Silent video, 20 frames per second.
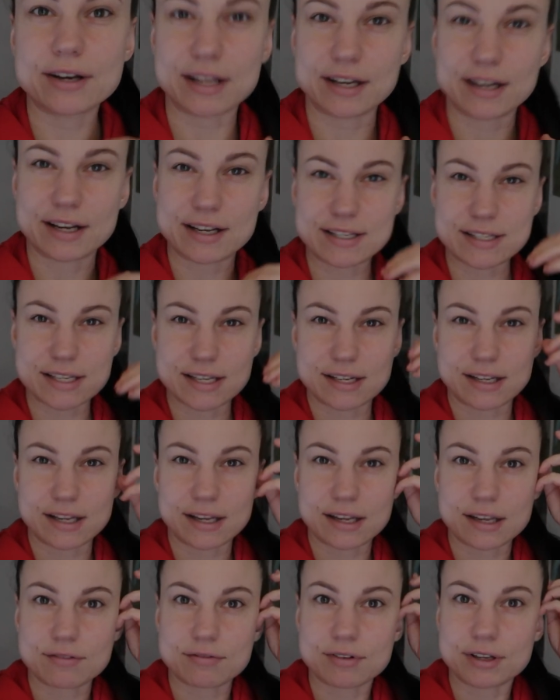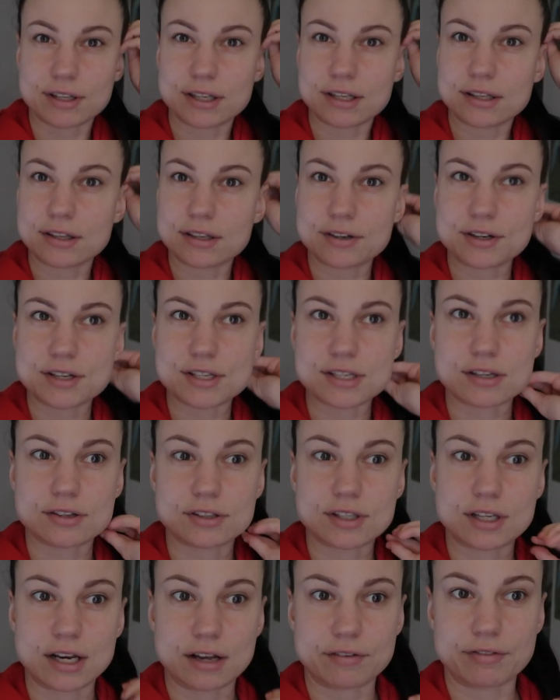and I said like even that there is
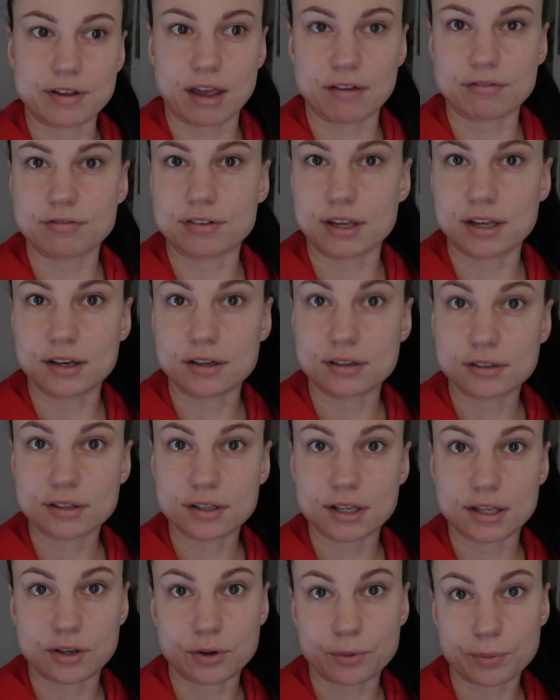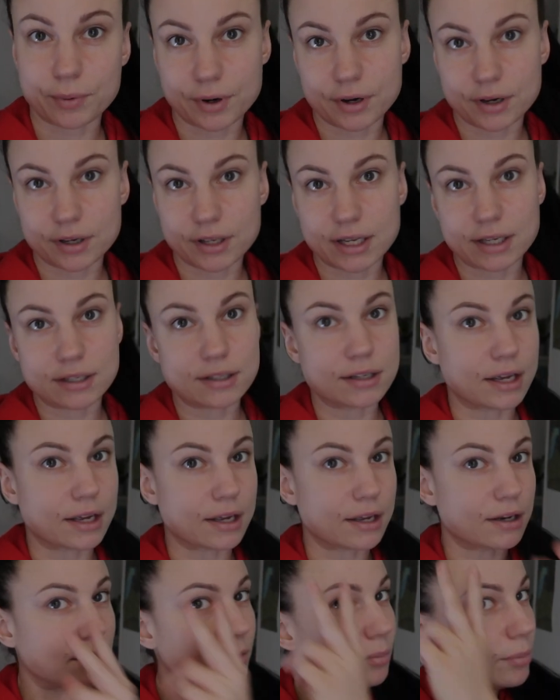not enough caffeine in the world that
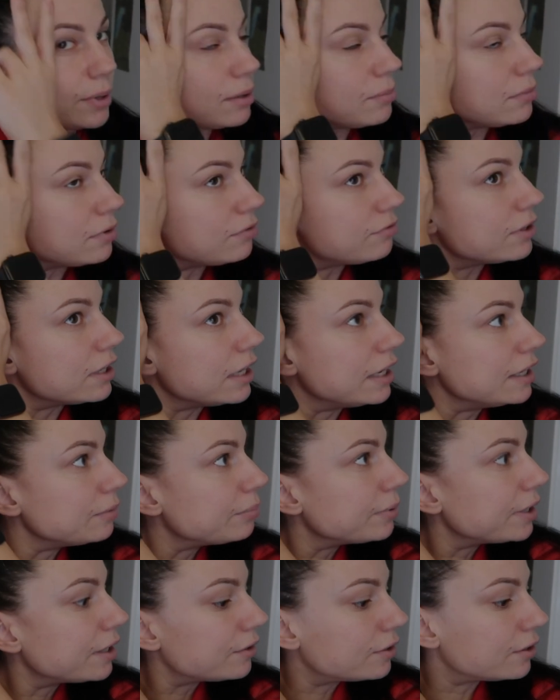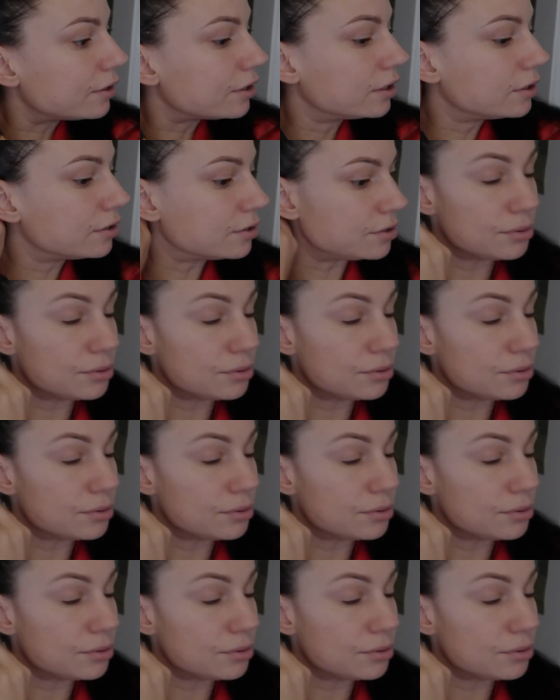can make me feel any better